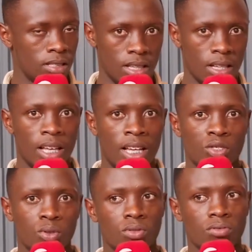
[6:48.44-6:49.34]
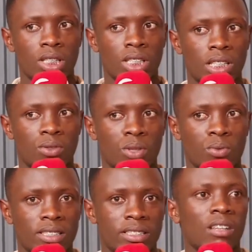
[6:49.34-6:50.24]
Yeah. So it
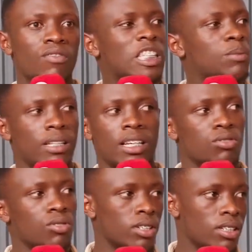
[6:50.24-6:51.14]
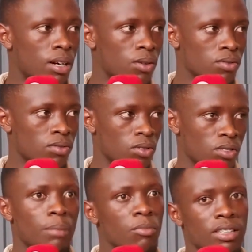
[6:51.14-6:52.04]
was self-explanatory now. Because
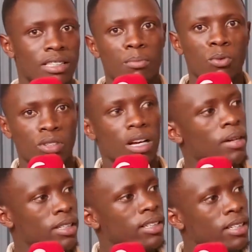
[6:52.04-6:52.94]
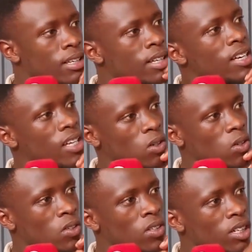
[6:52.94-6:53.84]
I'm not the type who would come and say,
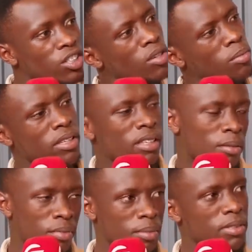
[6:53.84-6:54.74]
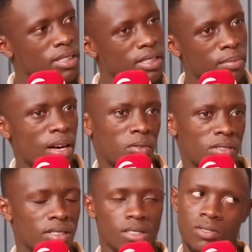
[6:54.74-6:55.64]
hello, you know me? My name is this, my uncle
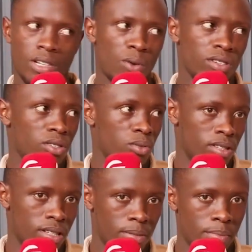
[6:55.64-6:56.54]
is this. No, I wouldn't do that.